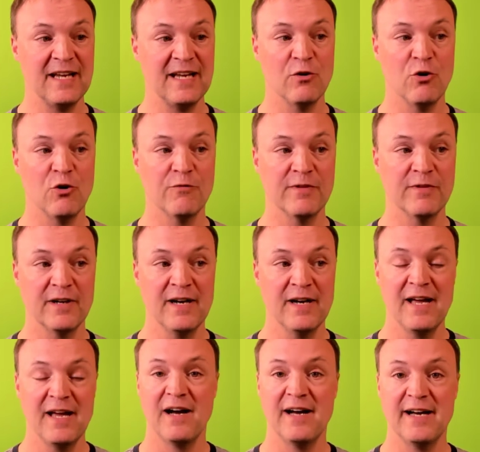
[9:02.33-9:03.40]
it over
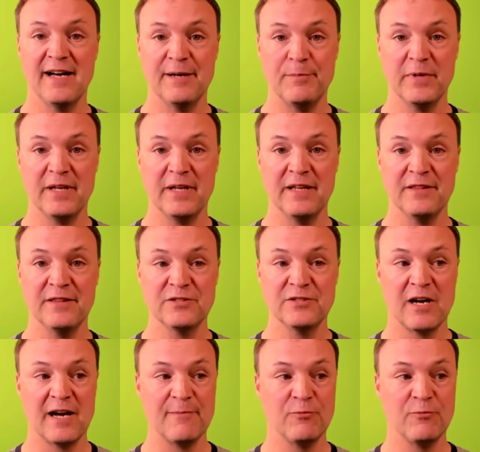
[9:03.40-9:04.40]
uh, in the top,